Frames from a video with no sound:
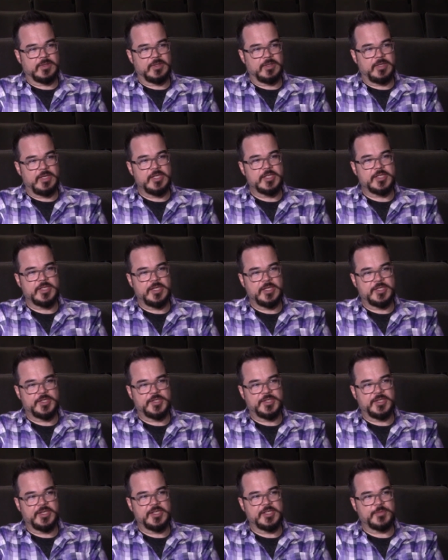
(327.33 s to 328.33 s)
it's,
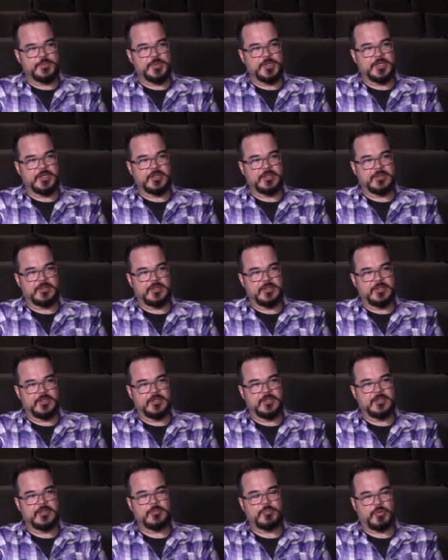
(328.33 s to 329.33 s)
it's, it's been a
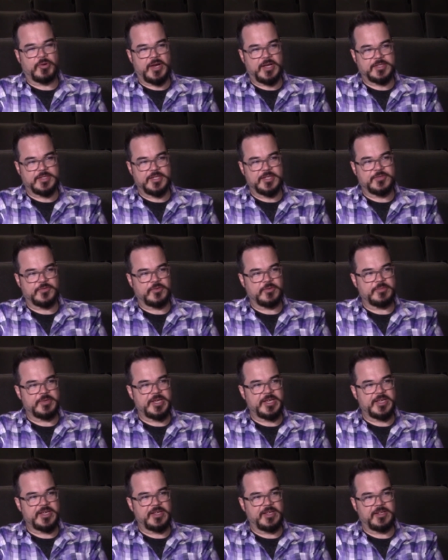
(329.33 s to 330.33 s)
good process for me
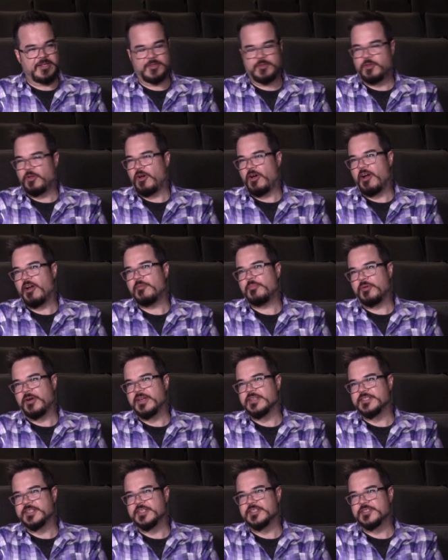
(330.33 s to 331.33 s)
and a little hard
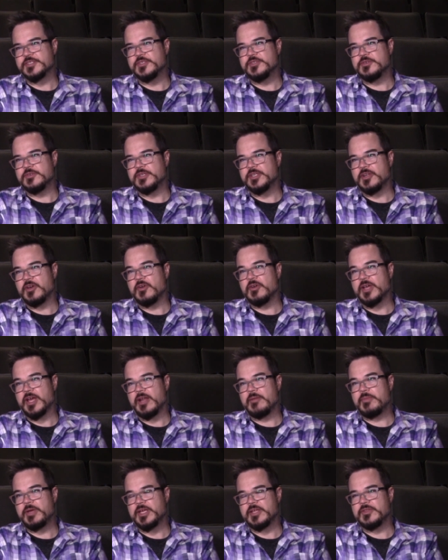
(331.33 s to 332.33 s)
process too, you know, kind
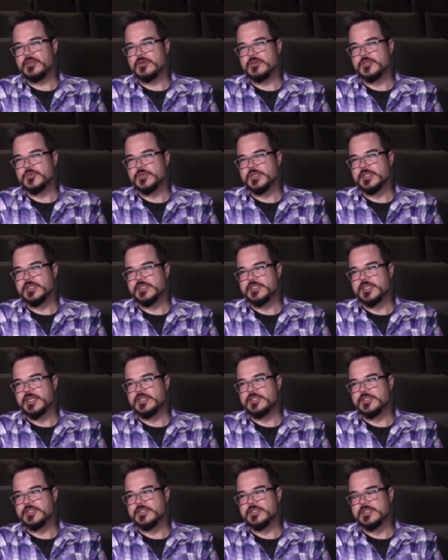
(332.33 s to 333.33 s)
of making those
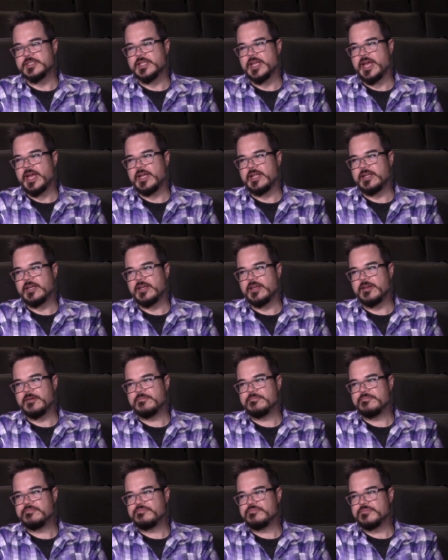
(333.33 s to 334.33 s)
realizations that, uh,
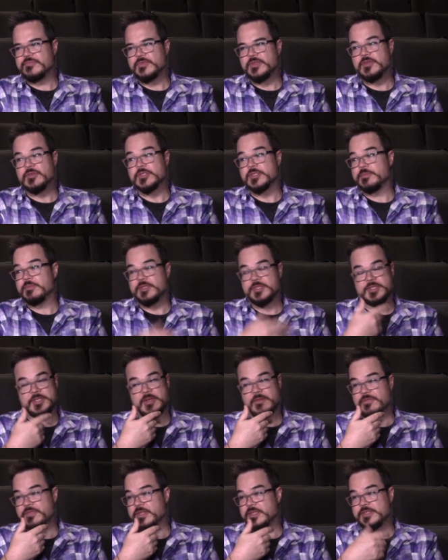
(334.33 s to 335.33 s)
you know, some of the
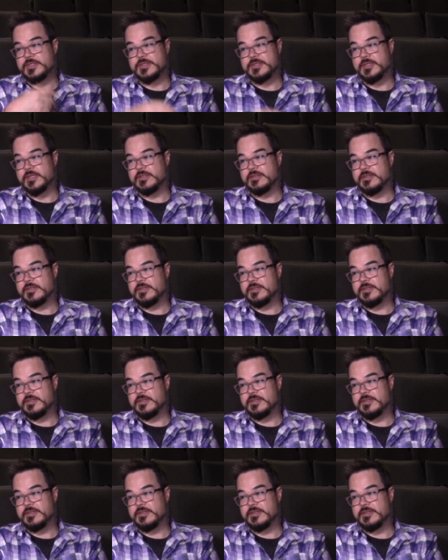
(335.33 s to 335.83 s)
stuff that's, that,